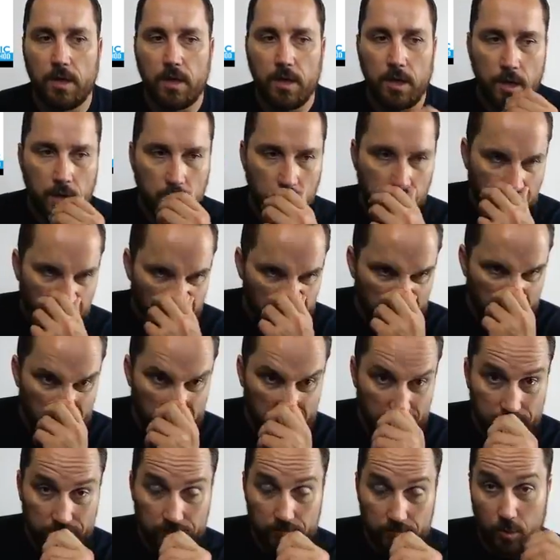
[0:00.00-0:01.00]
More
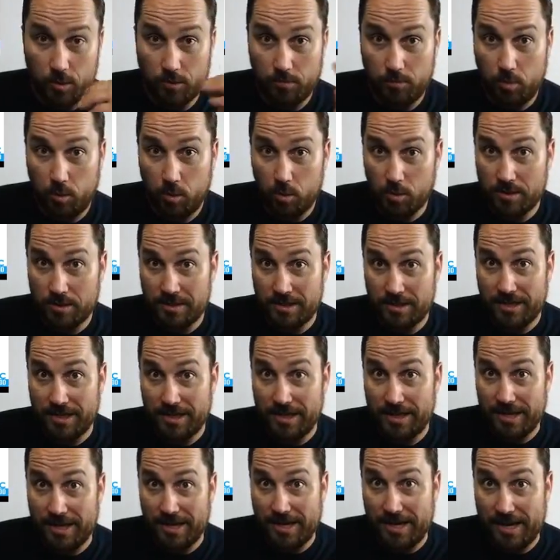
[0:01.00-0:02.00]
important, I have
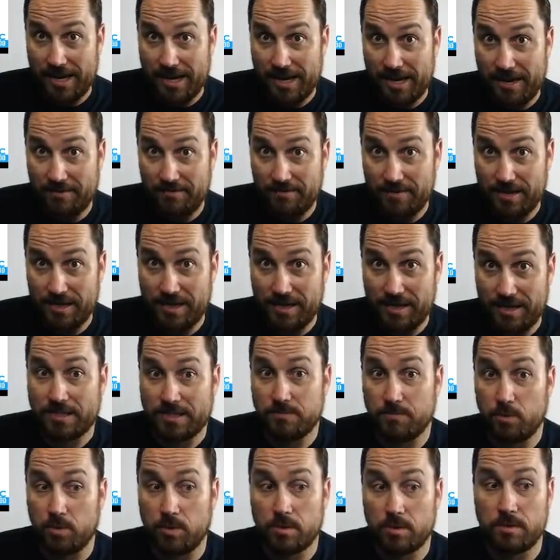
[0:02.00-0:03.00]
an expert.
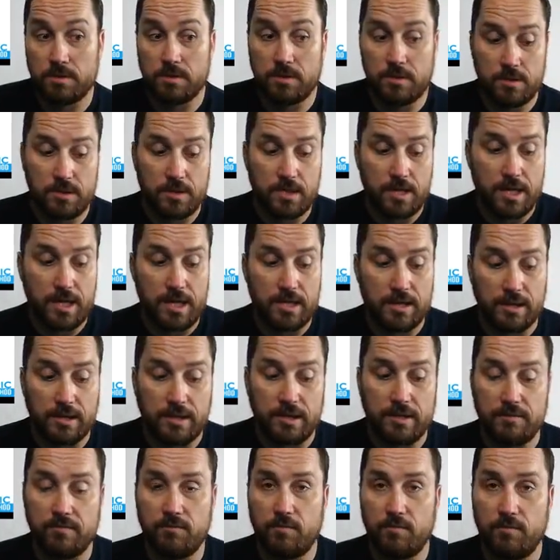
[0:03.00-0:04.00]
I live
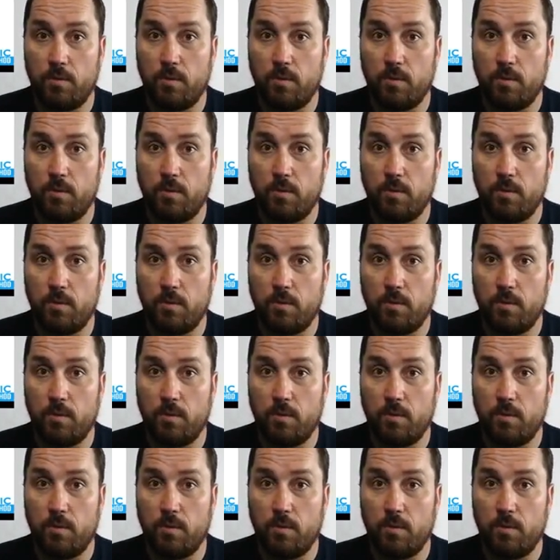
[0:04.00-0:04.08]
with